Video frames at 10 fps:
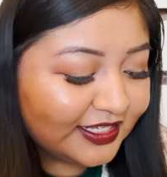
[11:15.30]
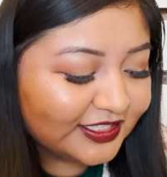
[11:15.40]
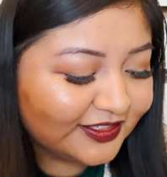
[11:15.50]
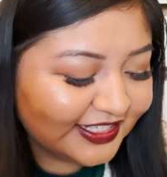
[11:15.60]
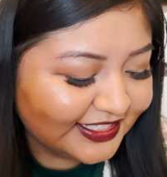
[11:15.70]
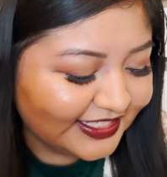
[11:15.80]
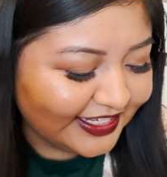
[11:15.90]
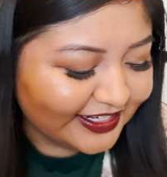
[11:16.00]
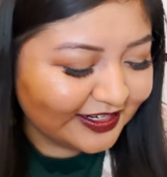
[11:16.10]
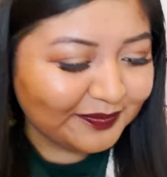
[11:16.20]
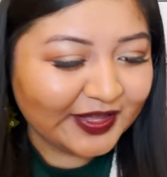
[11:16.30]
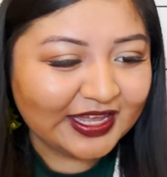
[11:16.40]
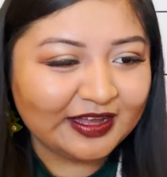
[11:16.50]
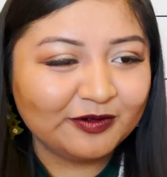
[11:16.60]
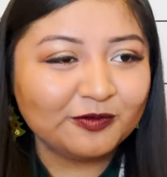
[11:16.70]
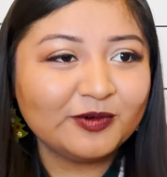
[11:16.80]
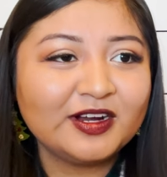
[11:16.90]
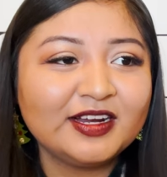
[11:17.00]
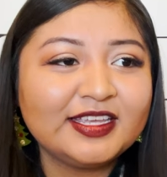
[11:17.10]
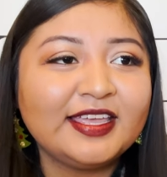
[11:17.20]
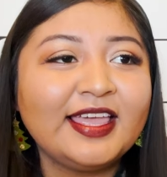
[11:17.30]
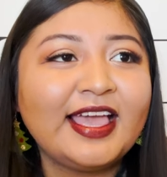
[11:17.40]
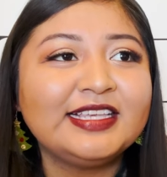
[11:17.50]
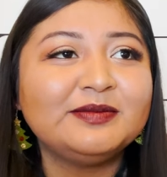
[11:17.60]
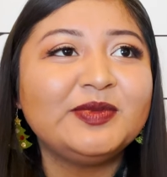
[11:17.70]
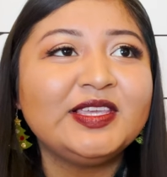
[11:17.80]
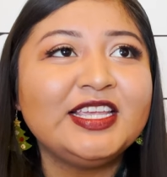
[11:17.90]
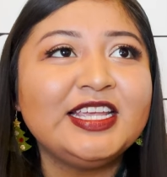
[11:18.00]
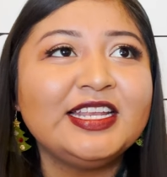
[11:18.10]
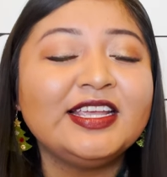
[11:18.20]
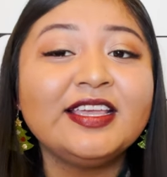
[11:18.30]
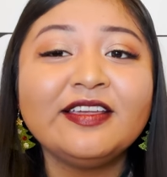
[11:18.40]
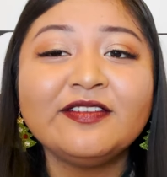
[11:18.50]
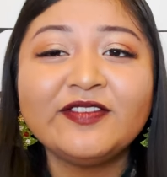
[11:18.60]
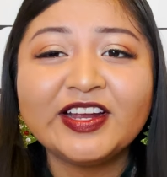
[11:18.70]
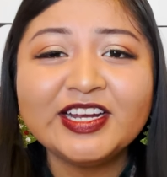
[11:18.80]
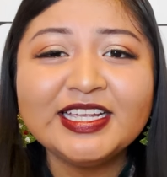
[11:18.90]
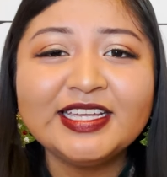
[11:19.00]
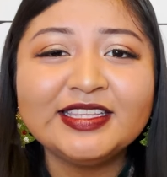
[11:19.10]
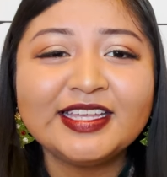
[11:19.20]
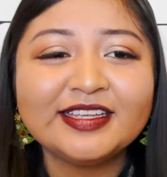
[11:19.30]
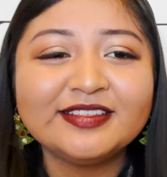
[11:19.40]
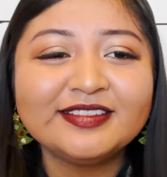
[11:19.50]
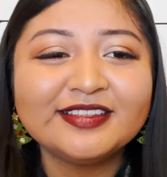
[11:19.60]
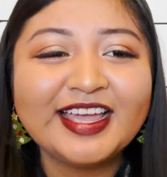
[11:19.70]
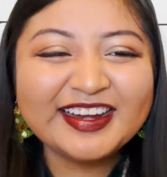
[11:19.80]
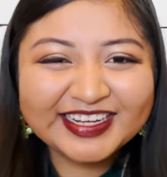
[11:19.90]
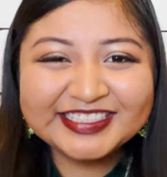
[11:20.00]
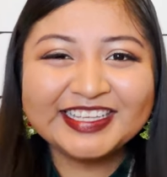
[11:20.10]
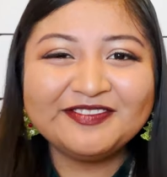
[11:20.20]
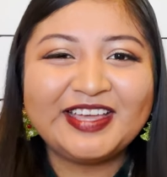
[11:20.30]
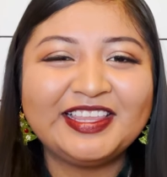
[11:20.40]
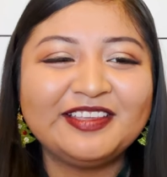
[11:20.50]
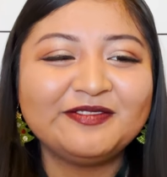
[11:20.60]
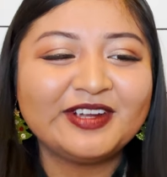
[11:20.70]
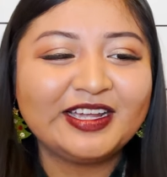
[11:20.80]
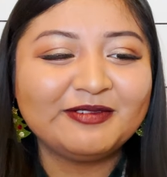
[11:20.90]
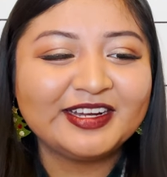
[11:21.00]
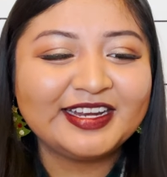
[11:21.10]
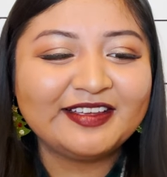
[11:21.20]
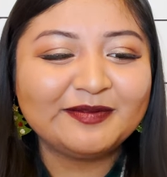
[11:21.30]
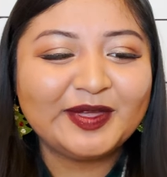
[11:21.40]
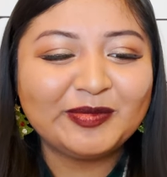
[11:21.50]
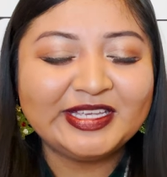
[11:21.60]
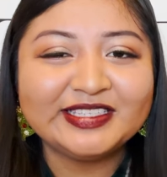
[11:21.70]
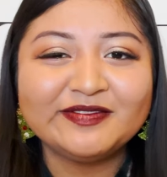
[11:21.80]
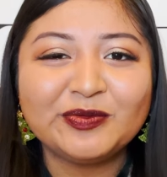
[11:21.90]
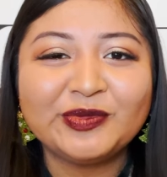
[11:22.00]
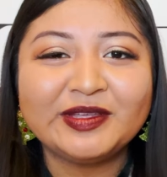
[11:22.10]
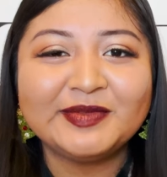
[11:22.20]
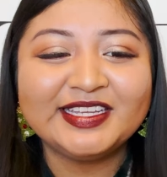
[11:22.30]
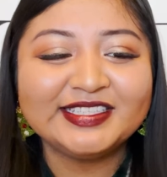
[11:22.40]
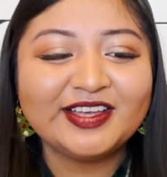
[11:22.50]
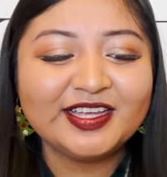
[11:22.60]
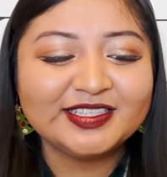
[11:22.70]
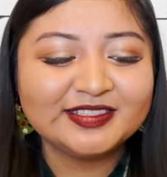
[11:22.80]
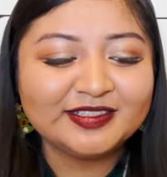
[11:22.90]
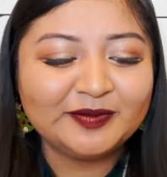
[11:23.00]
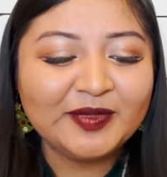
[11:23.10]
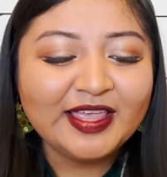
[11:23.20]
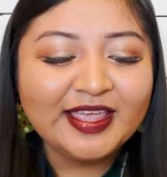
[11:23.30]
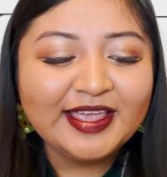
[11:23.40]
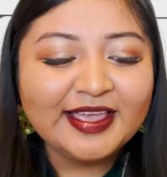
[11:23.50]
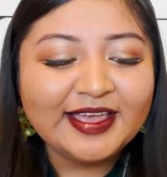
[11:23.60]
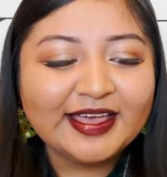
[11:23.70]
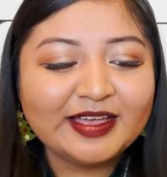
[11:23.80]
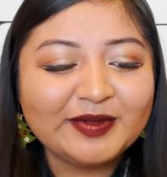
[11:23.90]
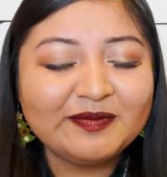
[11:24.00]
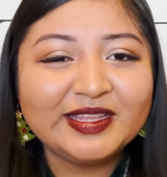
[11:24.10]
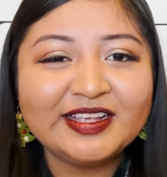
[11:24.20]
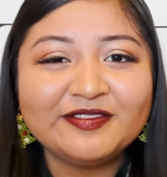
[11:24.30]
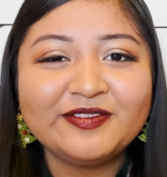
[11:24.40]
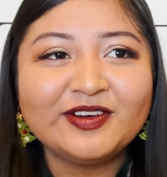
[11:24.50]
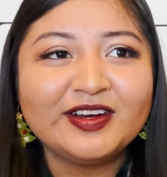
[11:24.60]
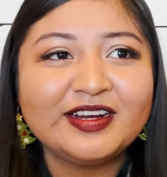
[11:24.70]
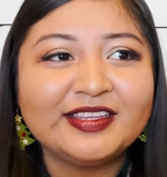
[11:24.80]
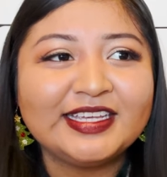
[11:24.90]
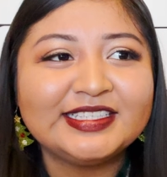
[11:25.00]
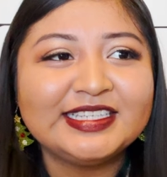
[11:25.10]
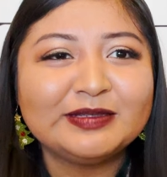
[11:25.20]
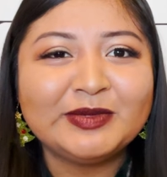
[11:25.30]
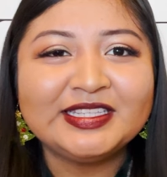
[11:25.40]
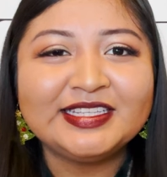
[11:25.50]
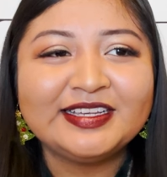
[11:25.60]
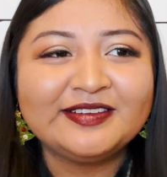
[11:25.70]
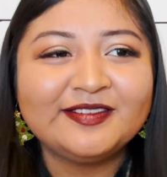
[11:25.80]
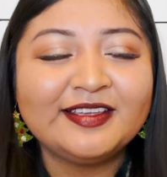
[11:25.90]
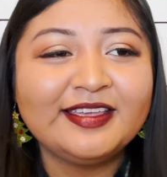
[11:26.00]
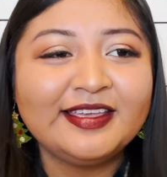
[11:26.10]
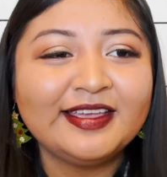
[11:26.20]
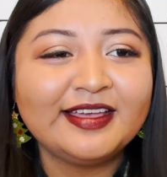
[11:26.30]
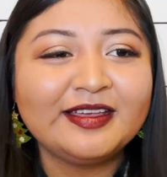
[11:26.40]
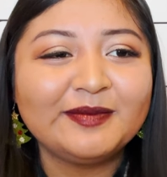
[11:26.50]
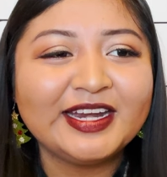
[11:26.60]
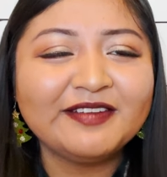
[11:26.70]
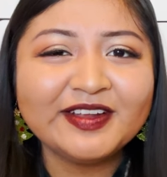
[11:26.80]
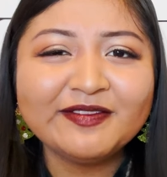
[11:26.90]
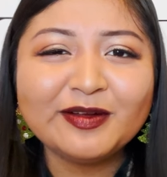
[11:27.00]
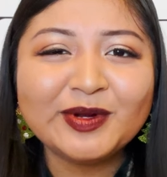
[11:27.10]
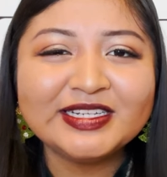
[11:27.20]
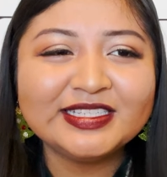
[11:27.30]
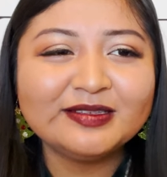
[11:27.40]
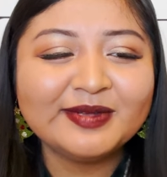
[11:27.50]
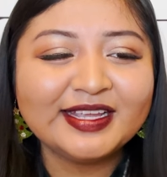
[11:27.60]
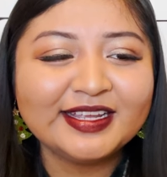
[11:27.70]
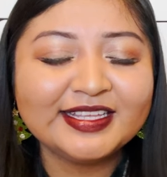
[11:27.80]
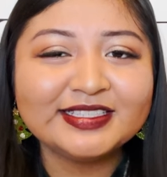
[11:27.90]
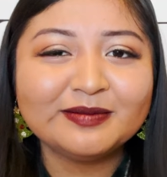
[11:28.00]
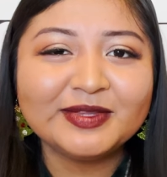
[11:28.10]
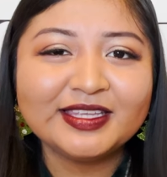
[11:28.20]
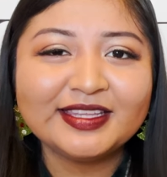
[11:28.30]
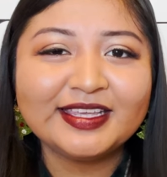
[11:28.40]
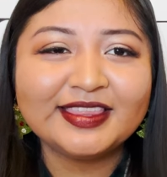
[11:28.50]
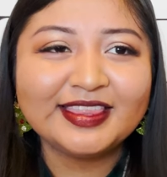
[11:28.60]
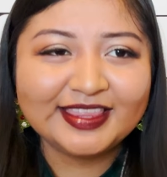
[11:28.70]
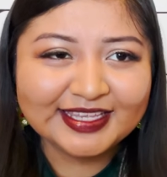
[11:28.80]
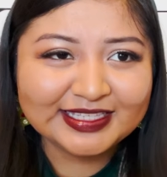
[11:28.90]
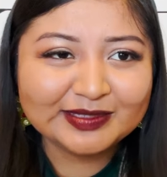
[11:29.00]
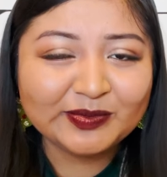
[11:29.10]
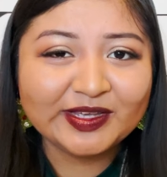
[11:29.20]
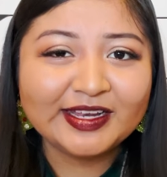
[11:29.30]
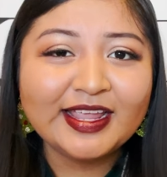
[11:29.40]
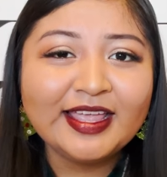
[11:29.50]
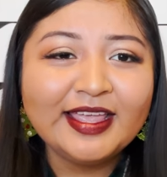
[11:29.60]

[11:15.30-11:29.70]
so this year my work has been very like I don't know, I just love I love where I work now my place of employment is awesome um, I've been there for like six months now, um, and I've never participated in something like this, but